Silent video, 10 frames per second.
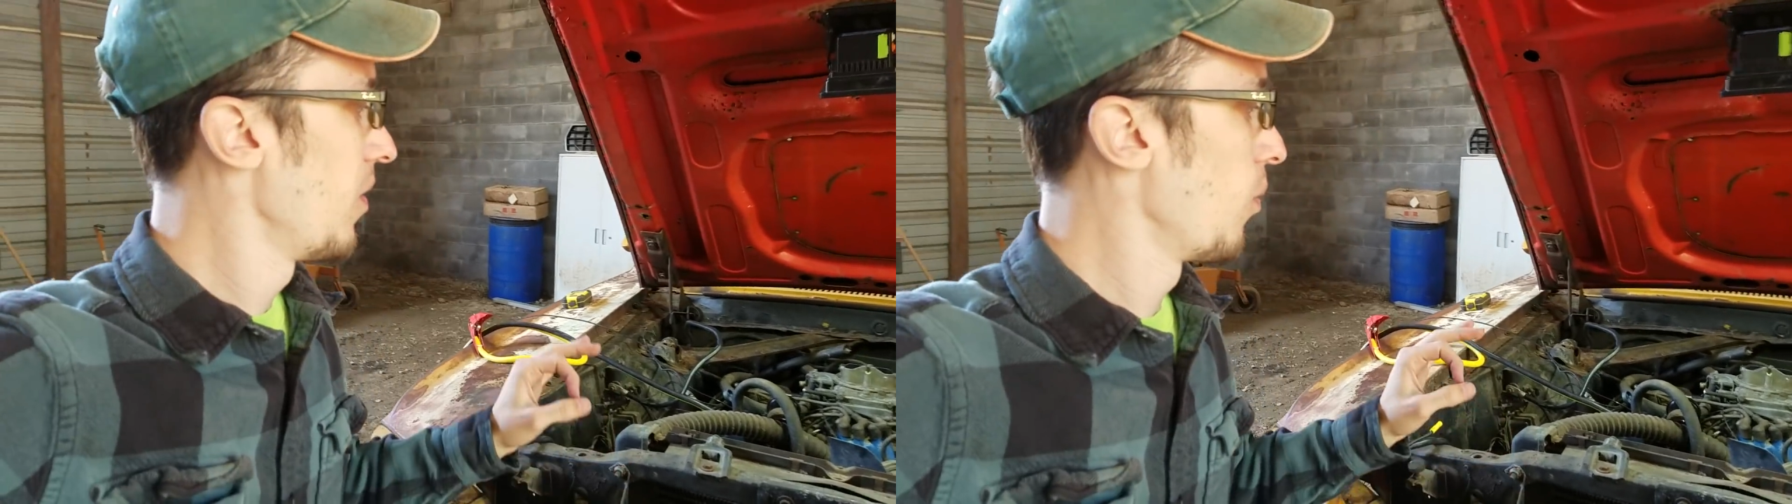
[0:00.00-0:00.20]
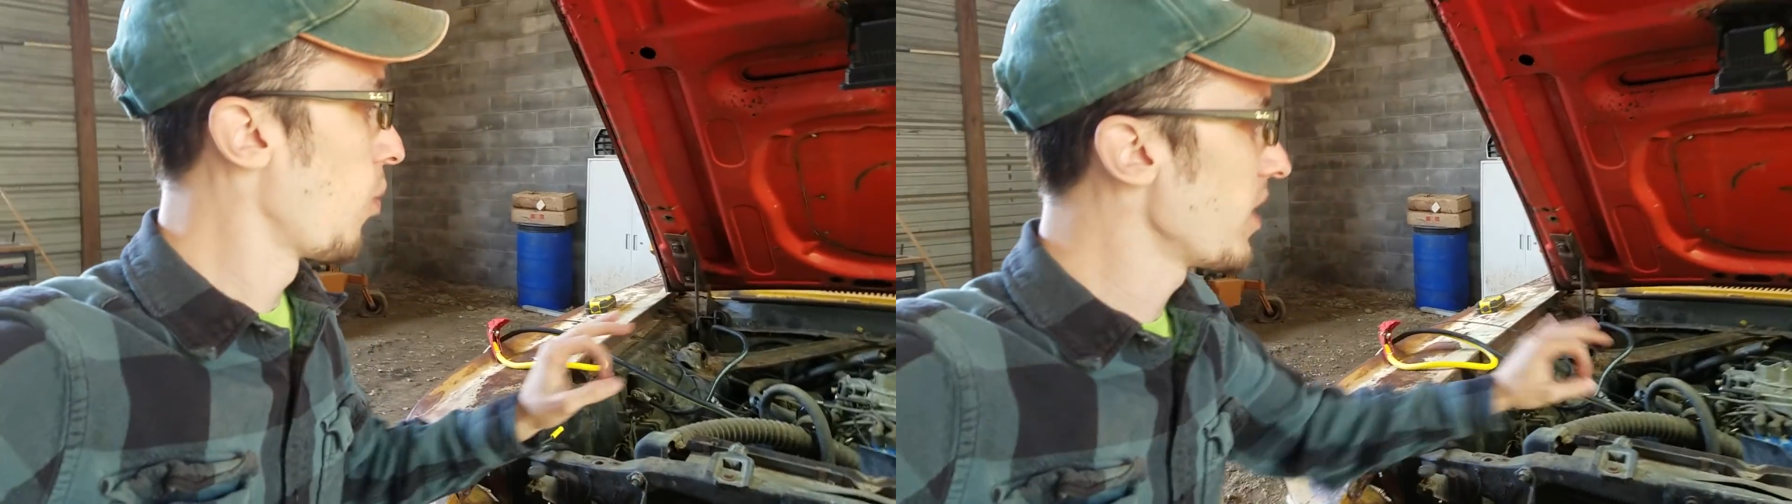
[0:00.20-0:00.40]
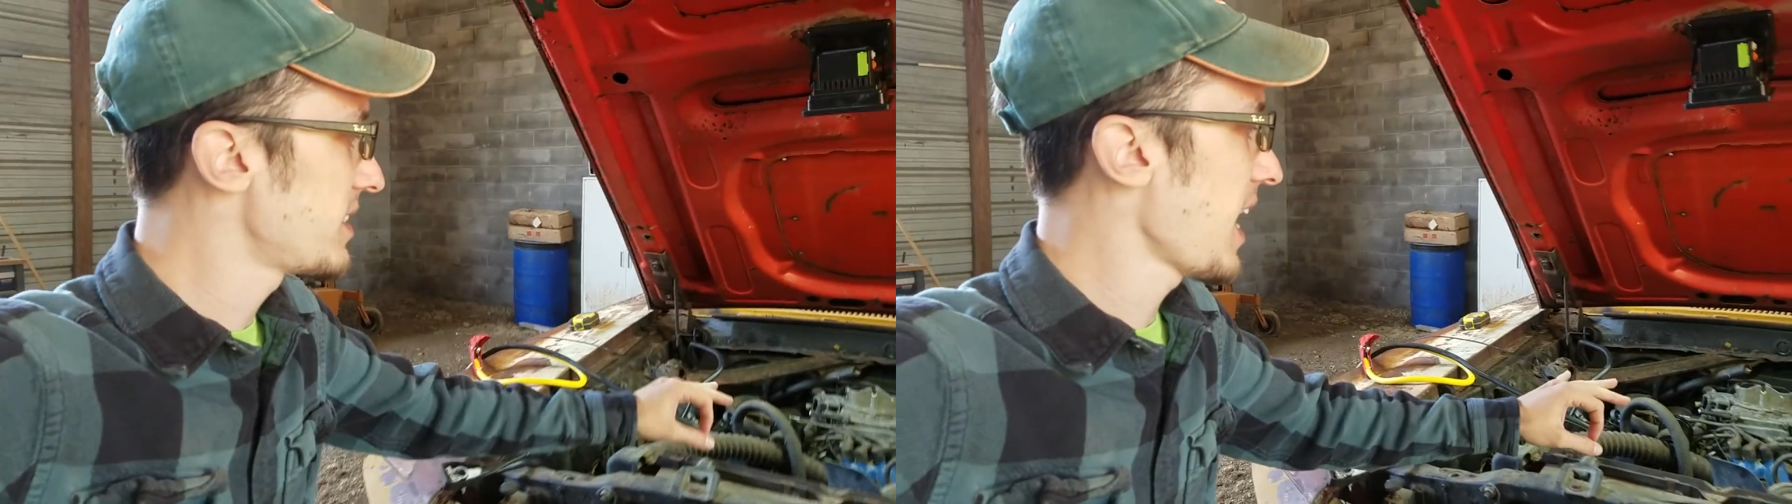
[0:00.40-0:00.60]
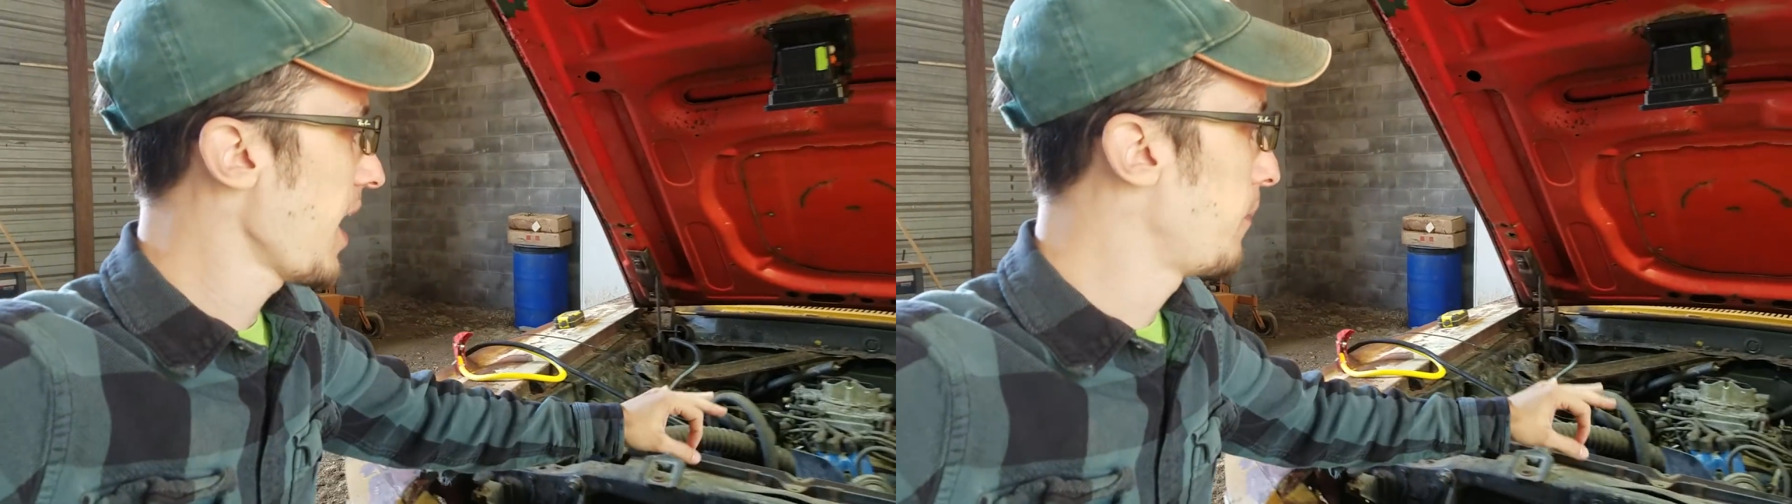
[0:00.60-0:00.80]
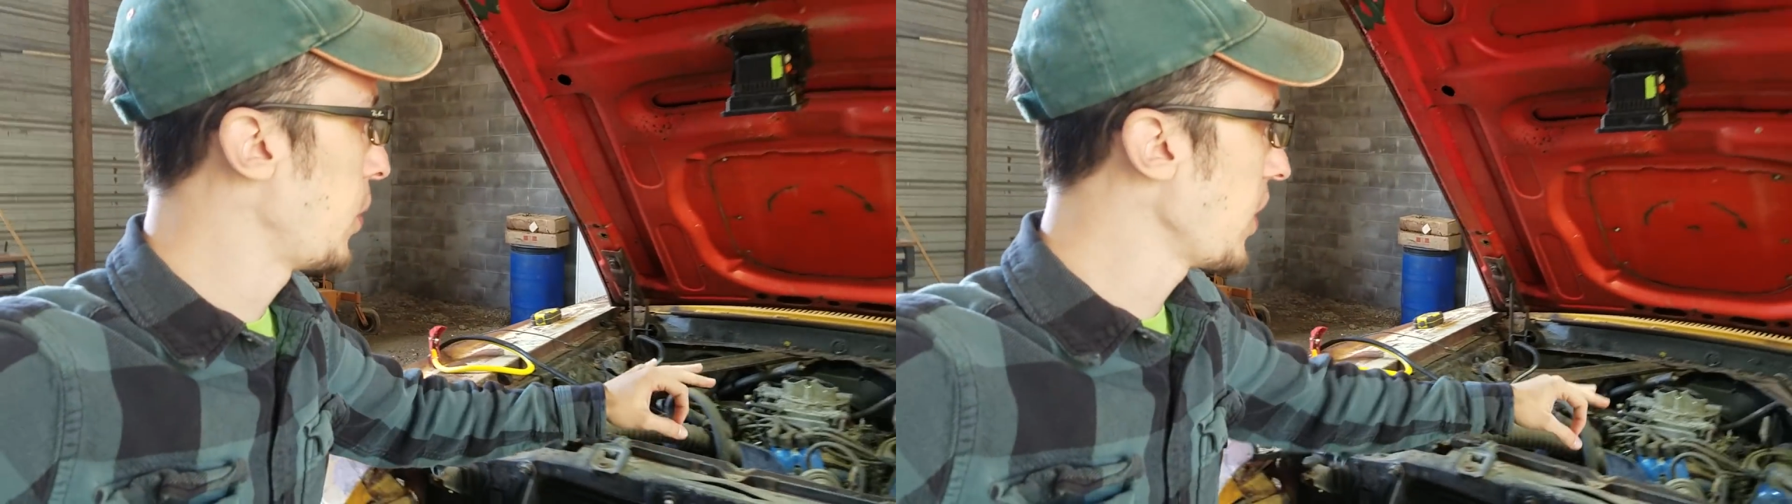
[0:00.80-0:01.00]
Once I
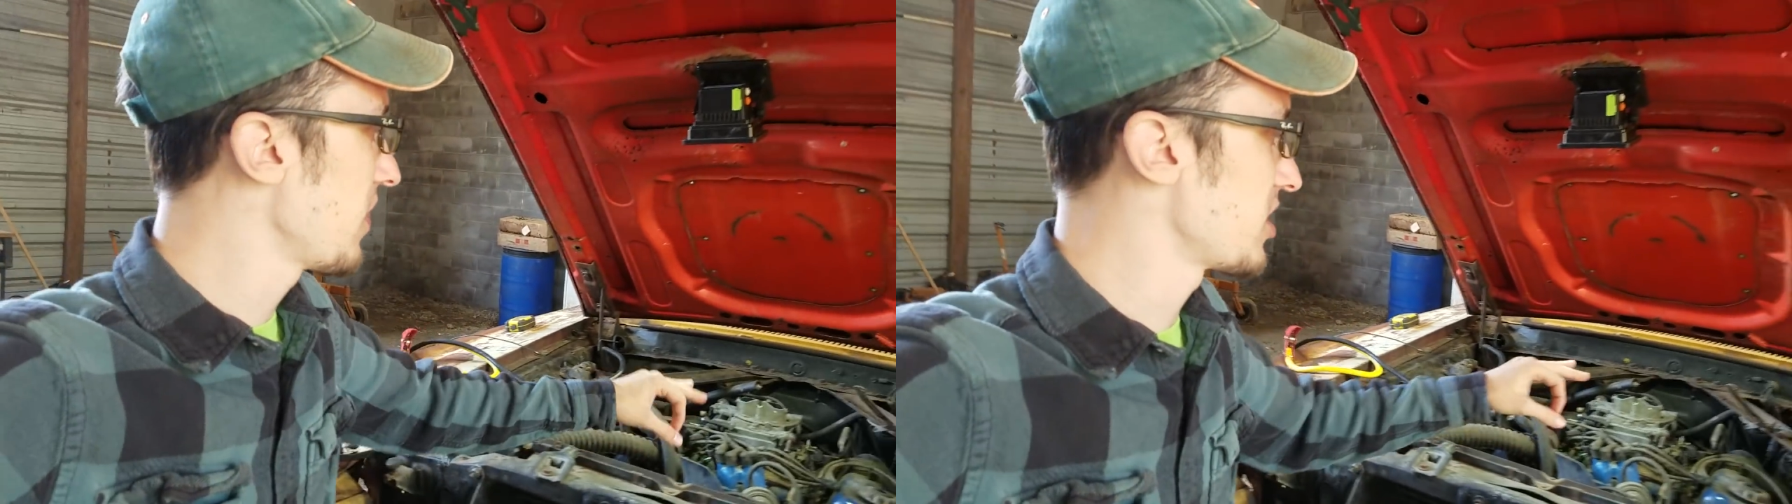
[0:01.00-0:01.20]
put the